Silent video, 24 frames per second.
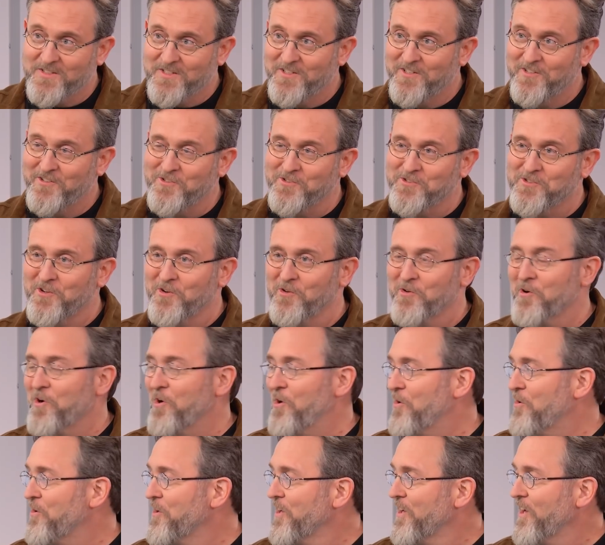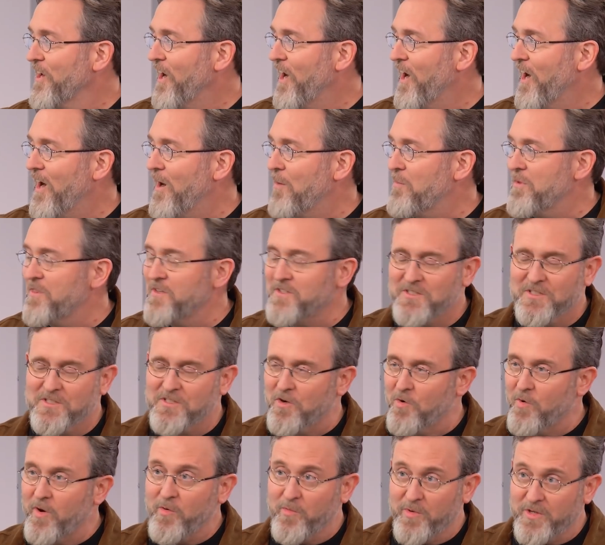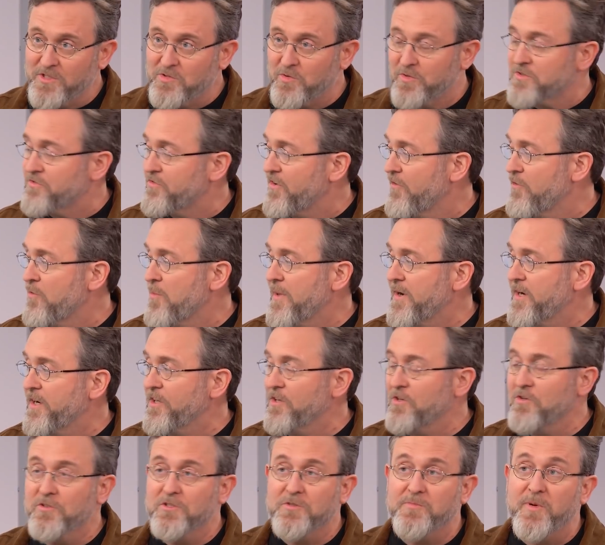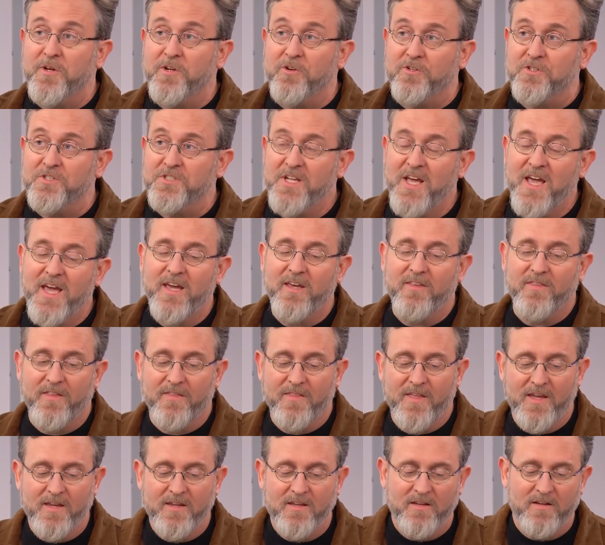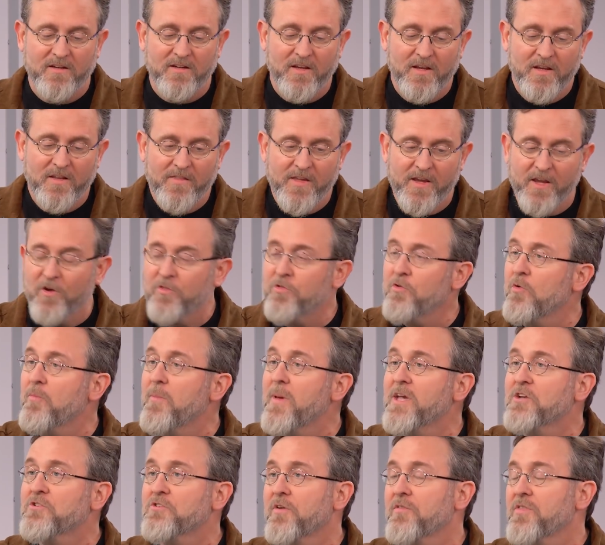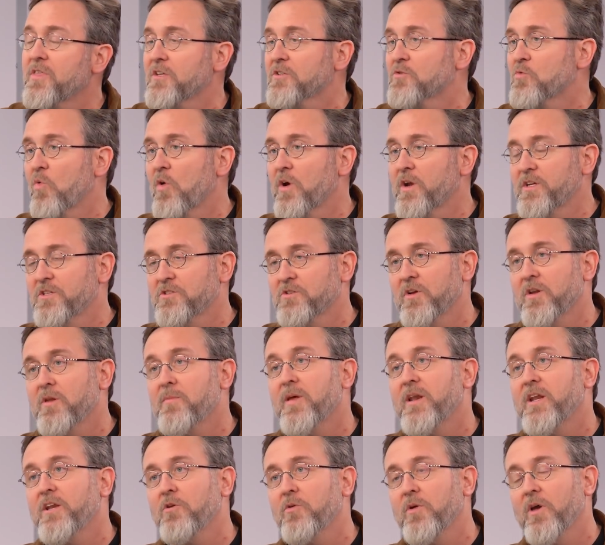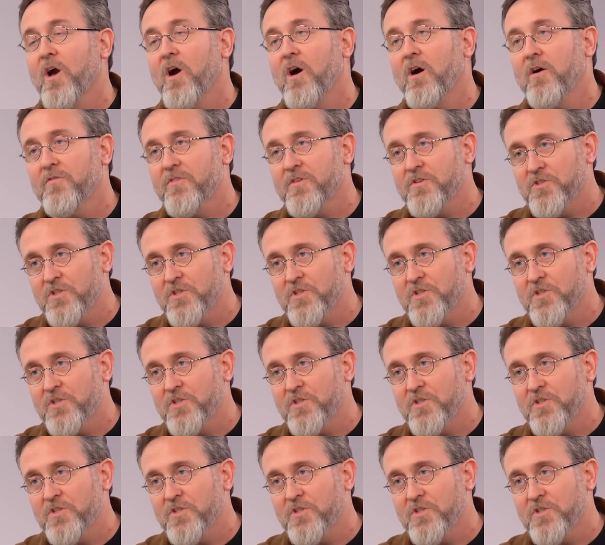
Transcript: continues to grow, uh, but this is a great resource for everybody to use. But you're saying that they can they go through, make sure everything's working. So anybody doing off the